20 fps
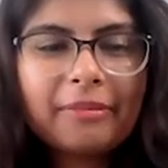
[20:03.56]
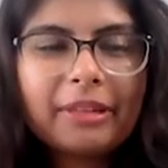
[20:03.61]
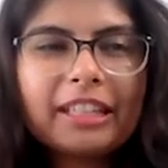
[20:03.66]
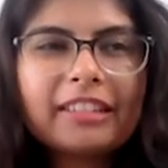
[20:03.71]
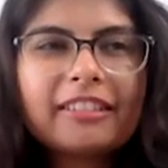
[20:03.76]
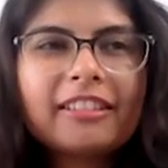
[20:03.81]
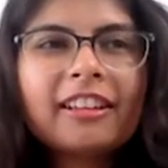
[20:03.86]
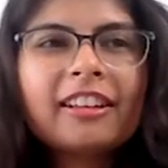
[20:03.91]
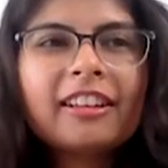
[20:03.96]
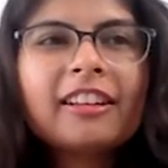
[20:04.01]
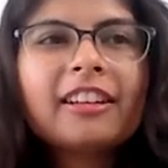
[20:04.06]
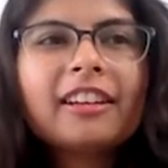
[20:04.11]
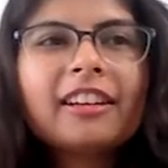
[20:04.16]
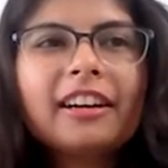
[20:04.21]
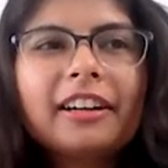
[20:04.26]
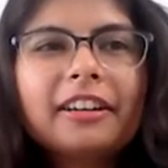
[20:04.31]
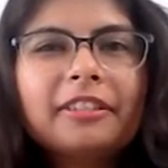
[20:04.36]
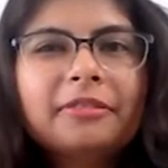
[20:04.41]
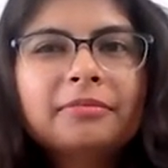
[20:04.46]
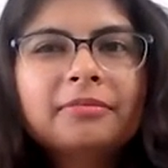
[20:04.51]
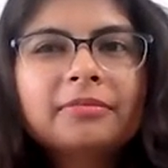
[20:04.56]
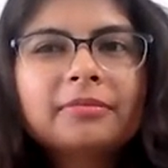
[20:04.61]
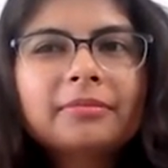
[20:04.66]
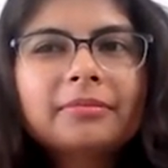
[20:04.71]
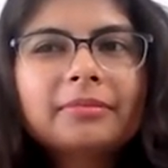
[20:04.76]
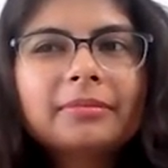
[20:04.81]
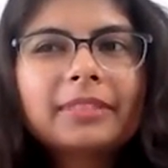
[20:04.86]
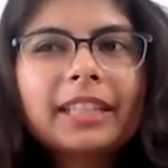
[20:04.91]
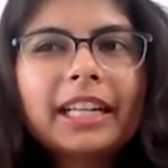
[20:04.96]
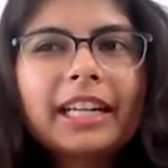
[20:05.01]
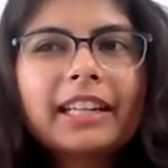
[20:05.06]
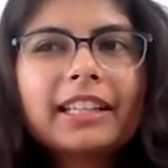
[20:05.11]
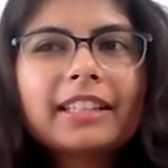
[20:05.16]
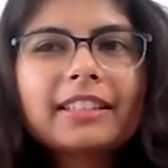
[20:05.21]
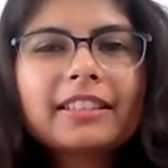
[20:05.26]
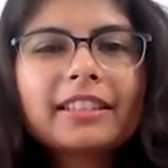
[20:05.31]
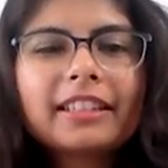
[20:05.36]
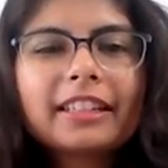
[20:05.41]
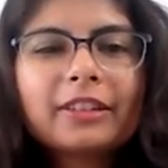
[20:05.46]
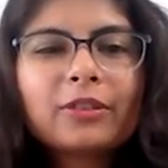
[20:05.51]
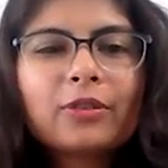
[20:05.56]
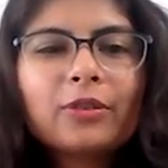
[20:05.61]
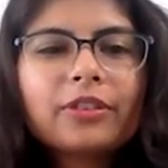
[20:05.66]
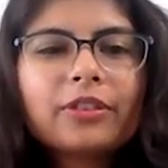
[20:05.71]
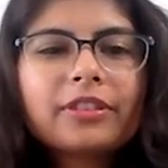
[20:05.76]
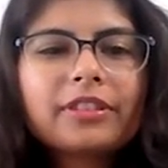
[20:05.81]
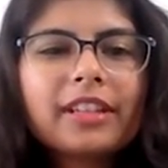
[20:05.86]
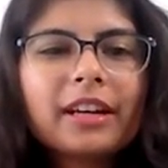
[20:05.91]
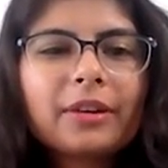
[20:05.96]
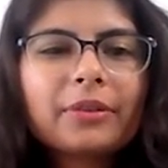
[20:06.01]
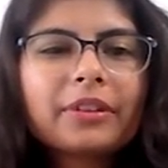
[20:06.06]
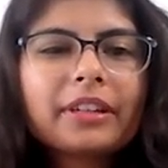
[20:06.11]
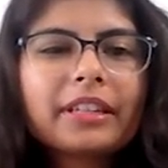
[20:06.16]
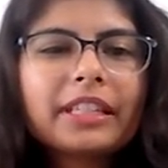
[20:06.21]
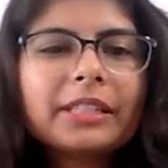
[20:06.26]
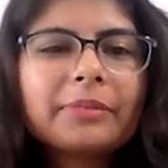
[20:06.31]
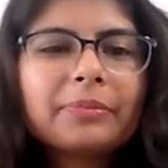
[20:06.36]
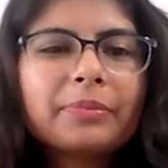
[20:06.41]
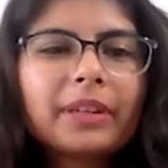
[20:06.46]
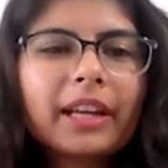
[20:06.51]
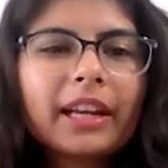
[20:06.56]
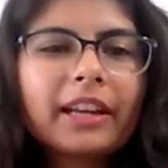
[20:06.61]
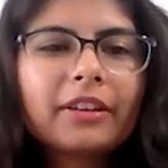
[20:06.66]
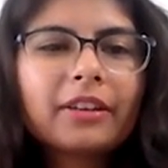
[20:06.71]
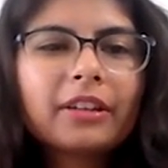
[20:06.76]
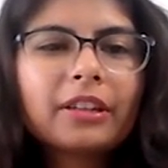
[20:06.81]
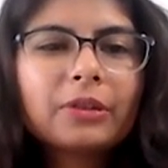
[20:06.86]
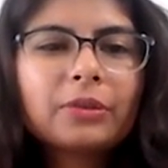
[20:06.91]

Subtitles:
I mean, it goes down deep, right?